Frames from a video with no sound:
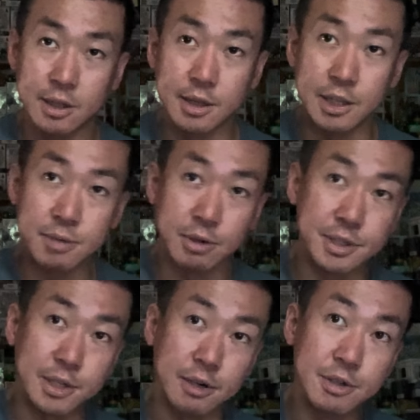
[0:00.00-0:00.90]
these
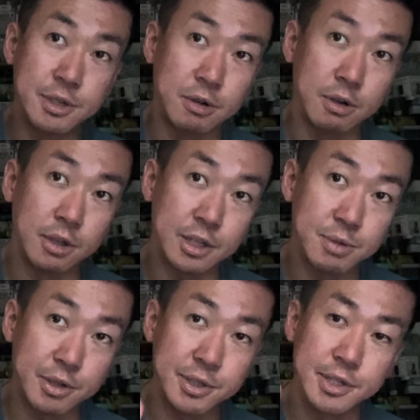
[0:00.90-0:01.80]
ones there. So this
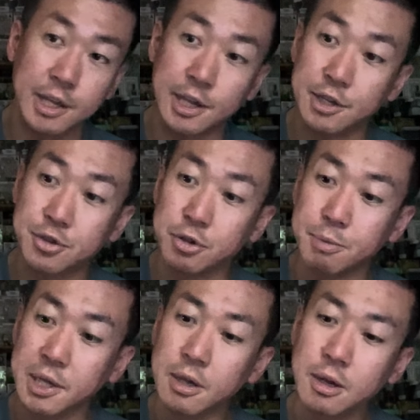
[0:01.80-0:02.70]
one's
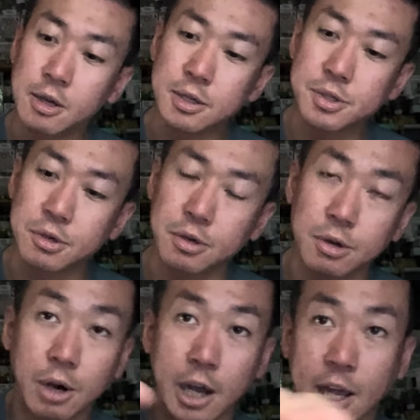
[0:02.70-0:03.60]
2B.
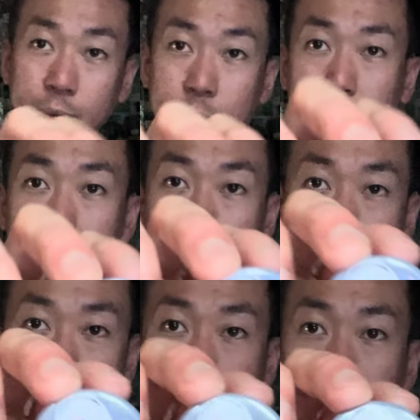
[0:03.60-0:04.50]
So I can't remember
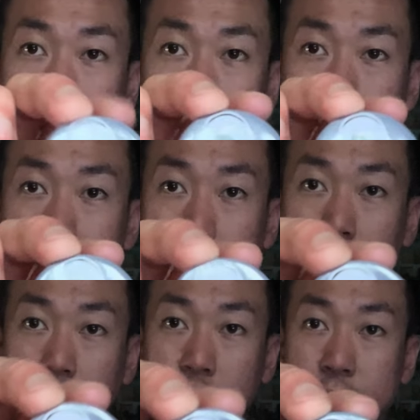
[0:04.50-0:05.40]
which artist alley
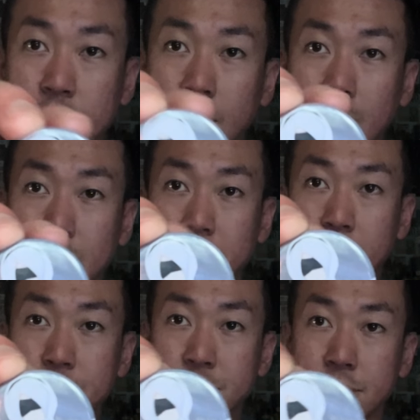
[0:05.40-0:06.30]
I was at last
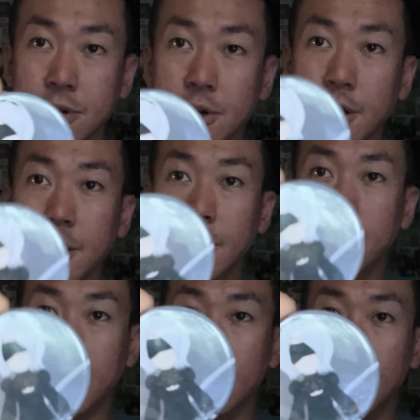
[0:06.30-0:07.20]
time. So,
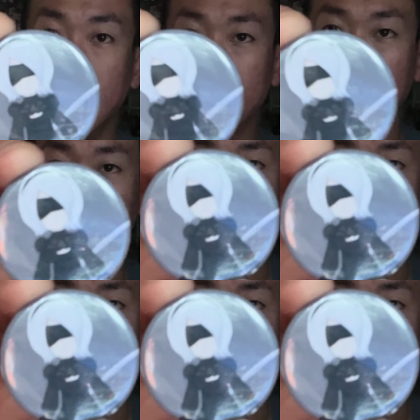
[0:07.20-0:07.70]
but yeah,